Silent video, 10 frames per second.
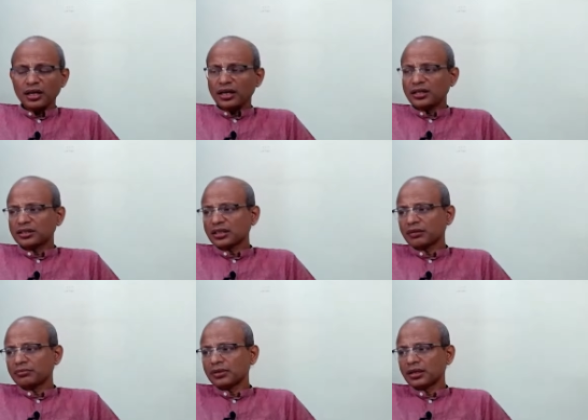in
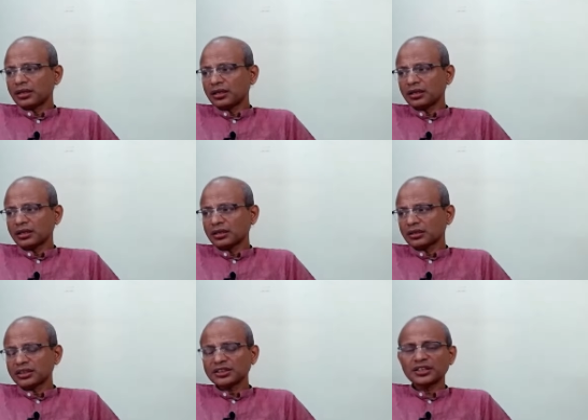some
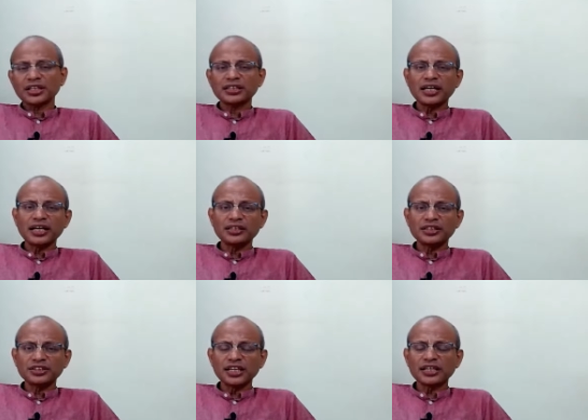Krishna Katha in the
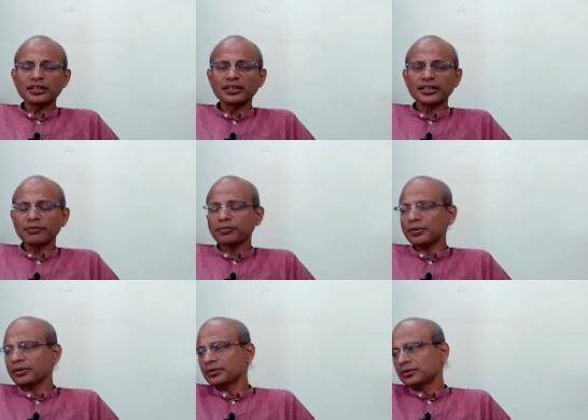Seattle
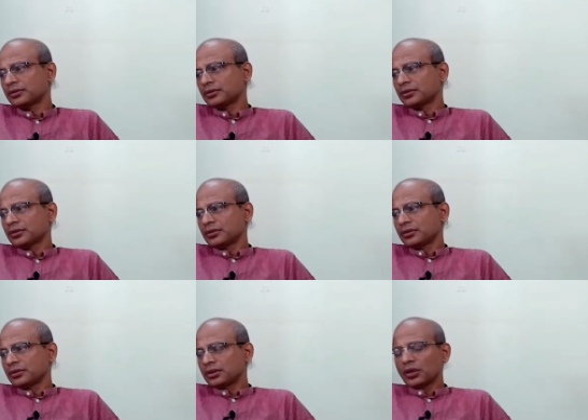temple.
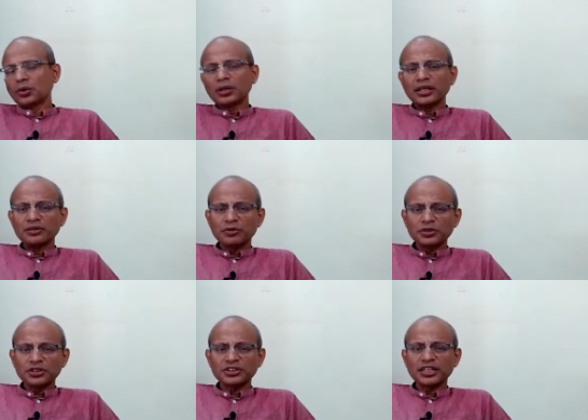The local
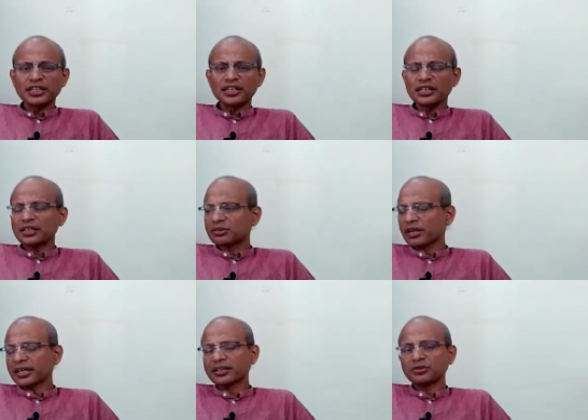devotees there
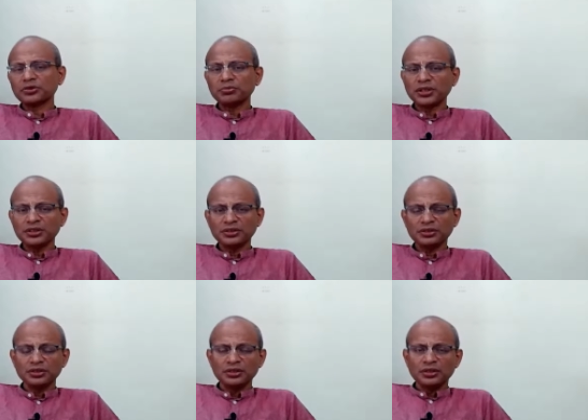interacted with me
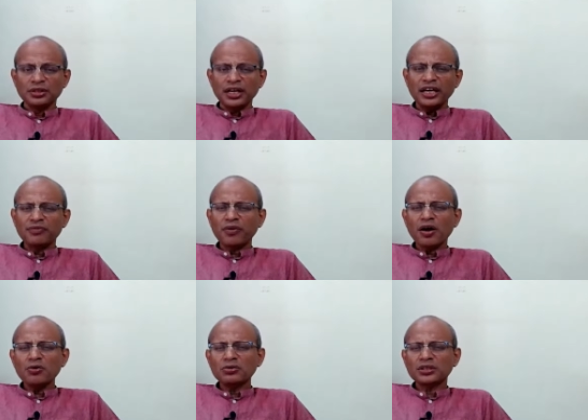and
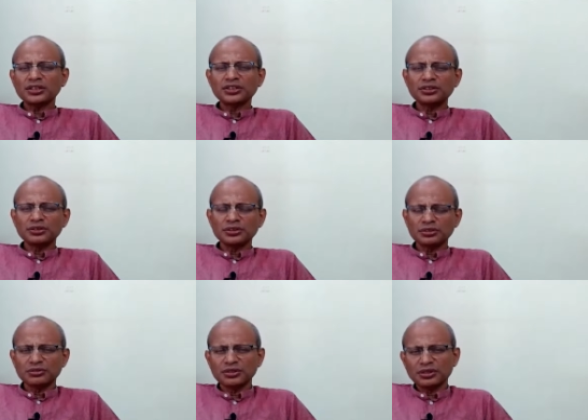found that
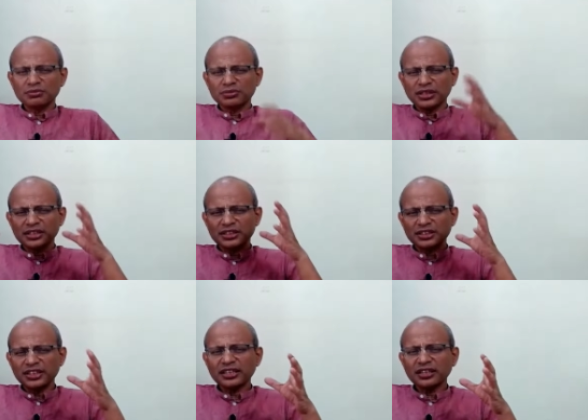there is a
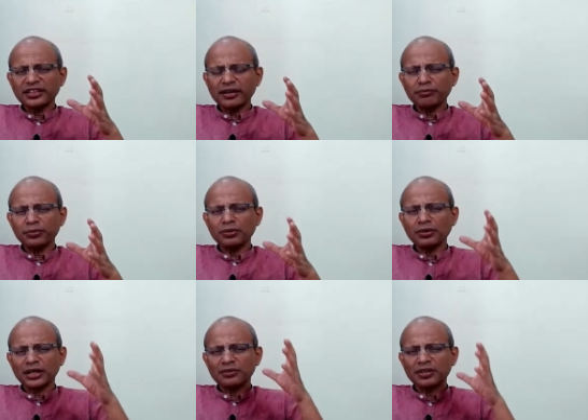Seattle
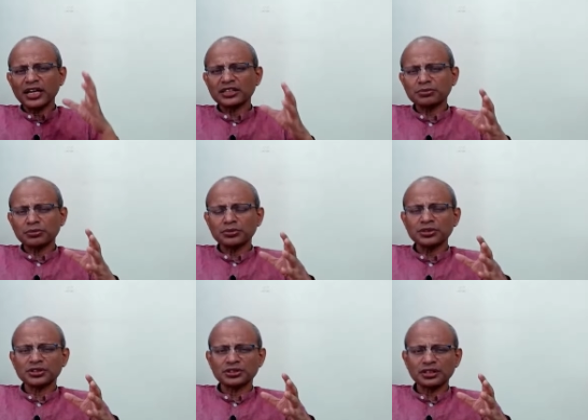temple, Harivilas Prabhu
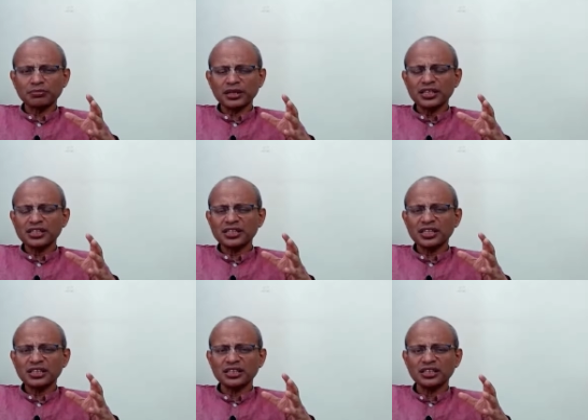is managing
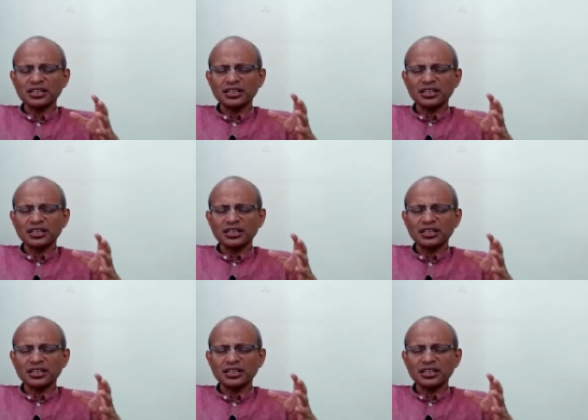it,